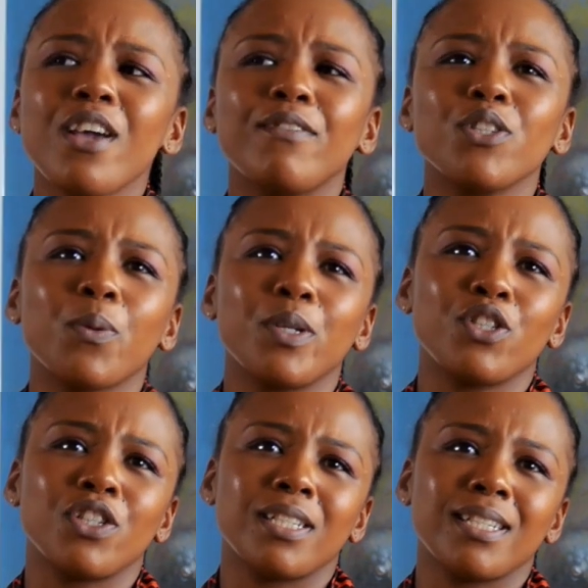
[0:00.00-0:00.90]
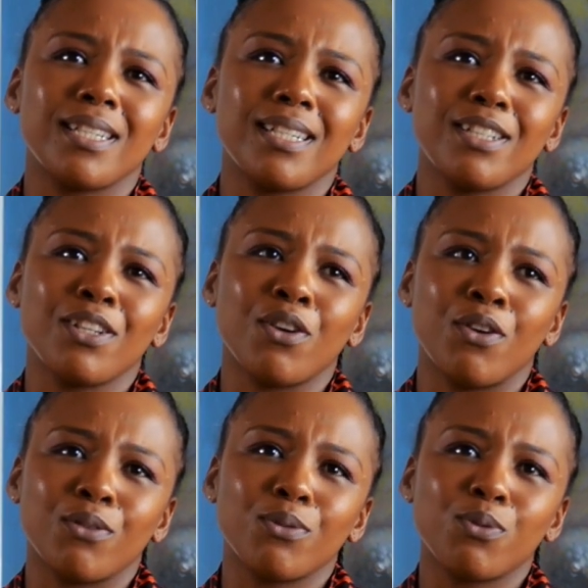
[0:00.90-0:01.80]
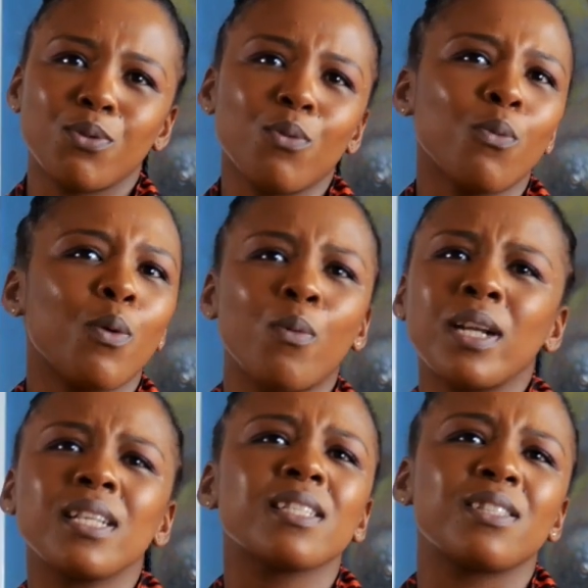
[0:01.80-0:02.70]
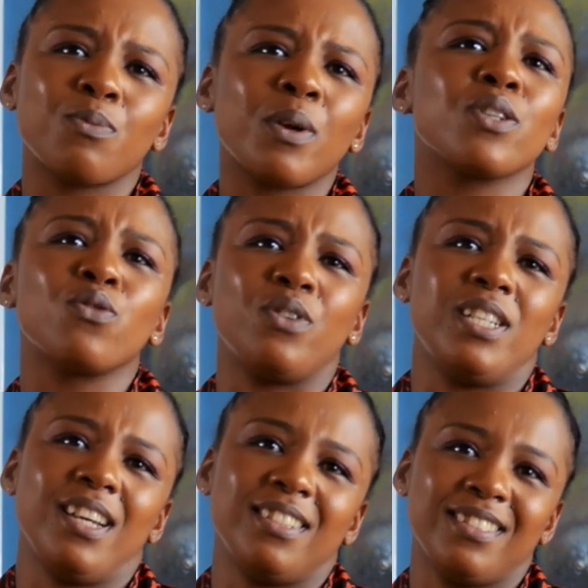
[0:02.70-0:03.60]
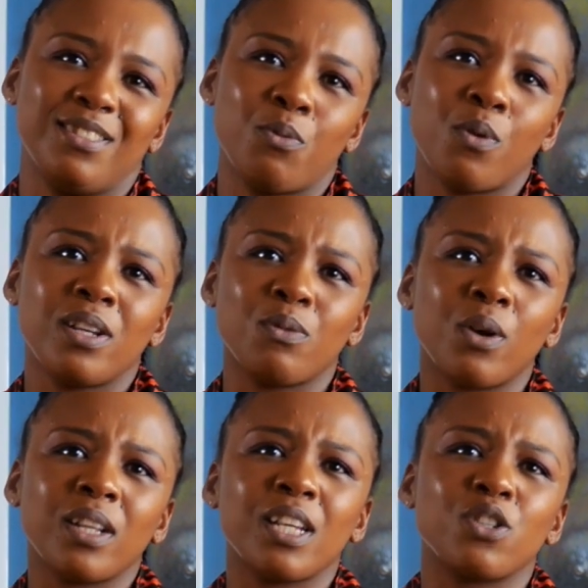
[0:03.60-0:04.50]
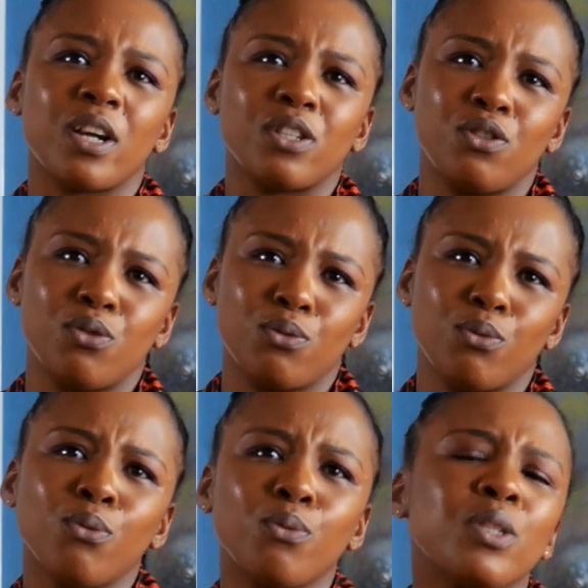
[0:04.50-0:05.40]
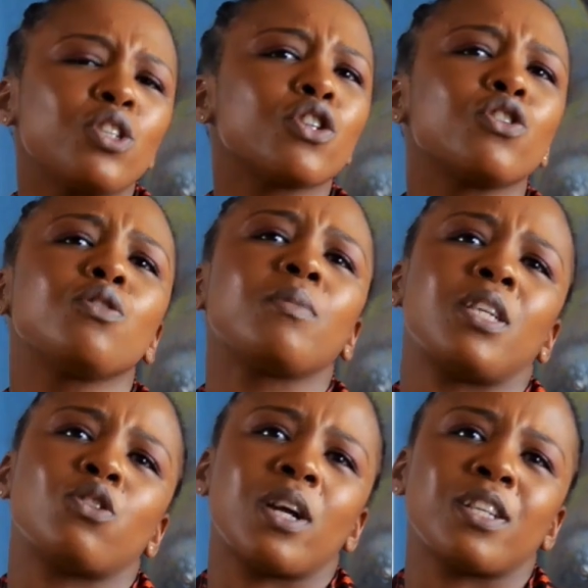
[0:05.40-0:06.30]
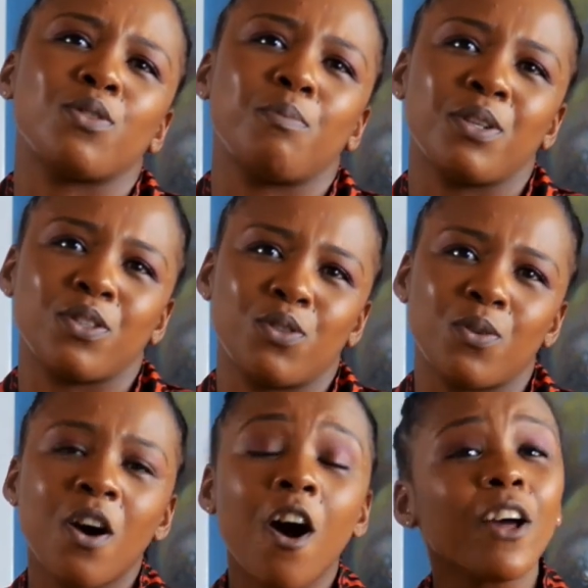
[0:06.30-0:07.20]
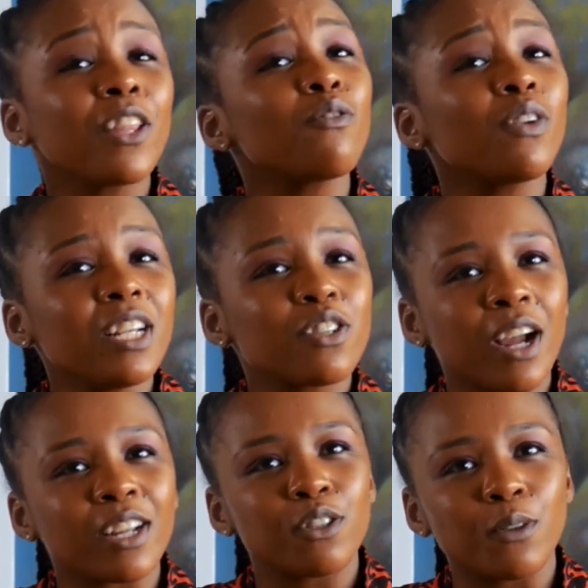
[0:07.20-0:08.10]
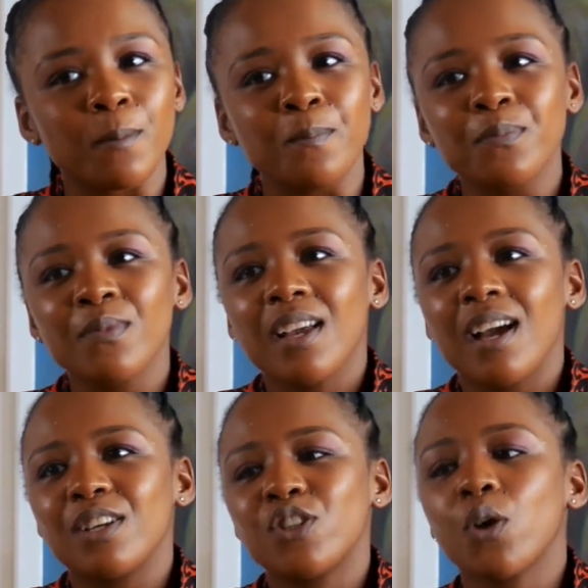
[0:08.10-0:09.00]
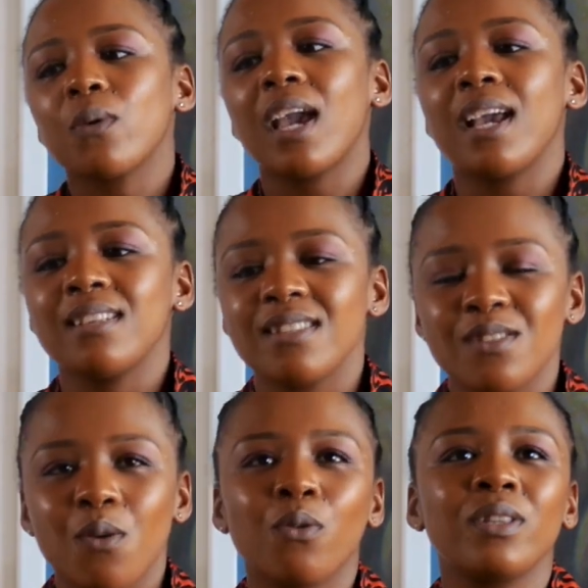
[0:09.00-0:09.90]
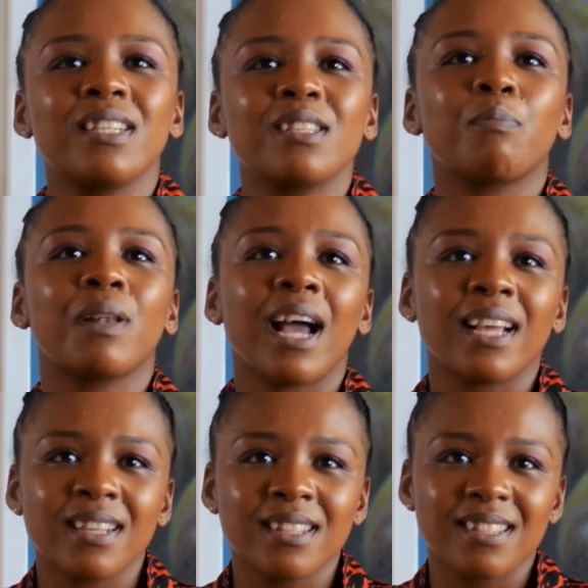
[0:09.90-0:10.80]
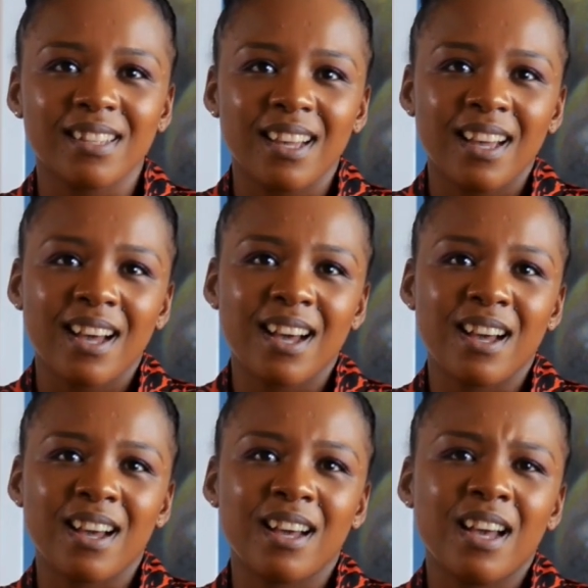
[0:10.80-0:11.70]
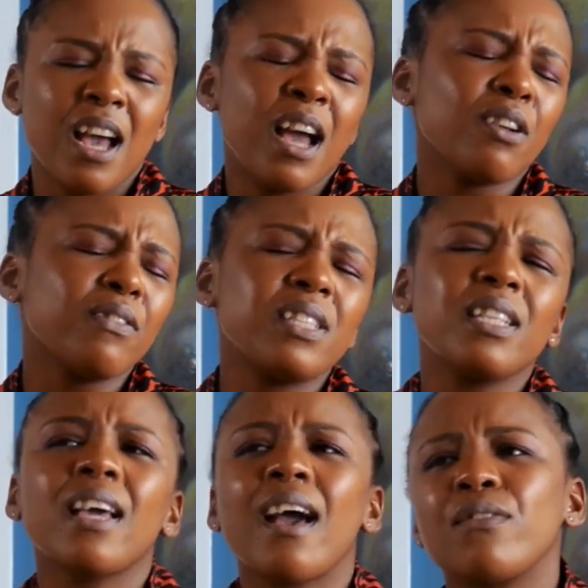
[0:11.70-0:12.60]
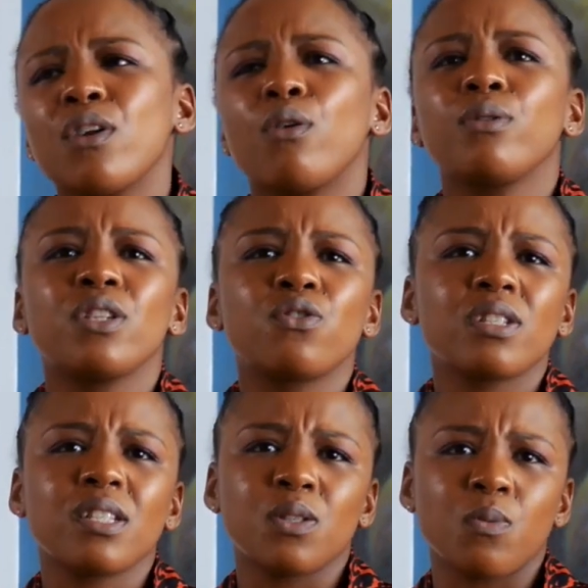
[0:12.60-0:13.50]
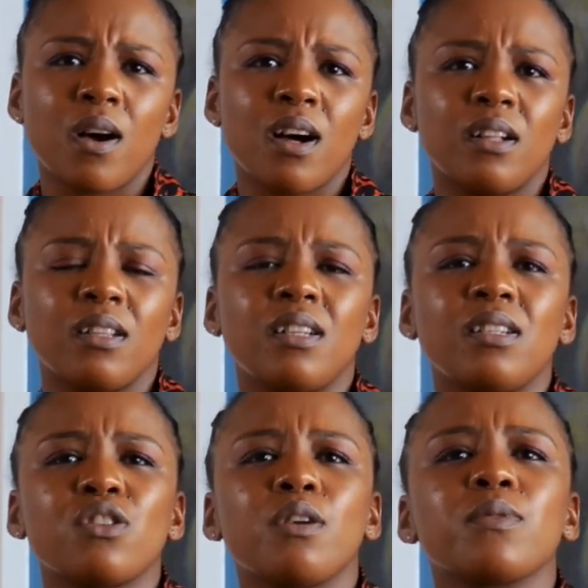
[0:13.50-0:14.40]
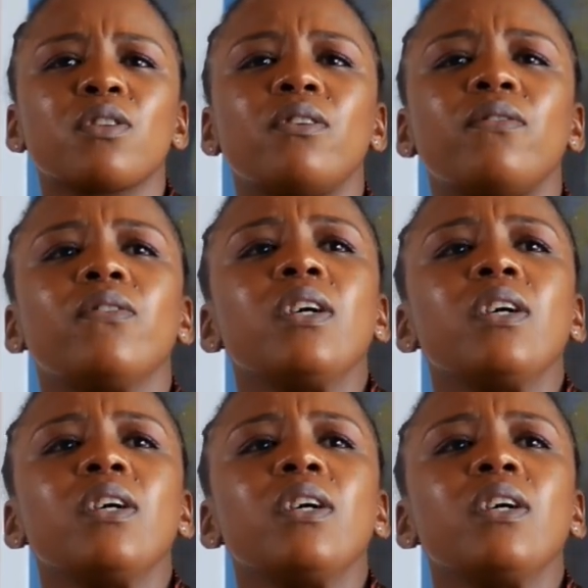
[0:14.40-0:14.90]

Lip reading: you have to question, you know, well, what is retail? What are they trying to do? Which consumer are they trying to appeal to? Are they really trying to showcase all these suppliers? And obviously they have their own interests as well in terms of,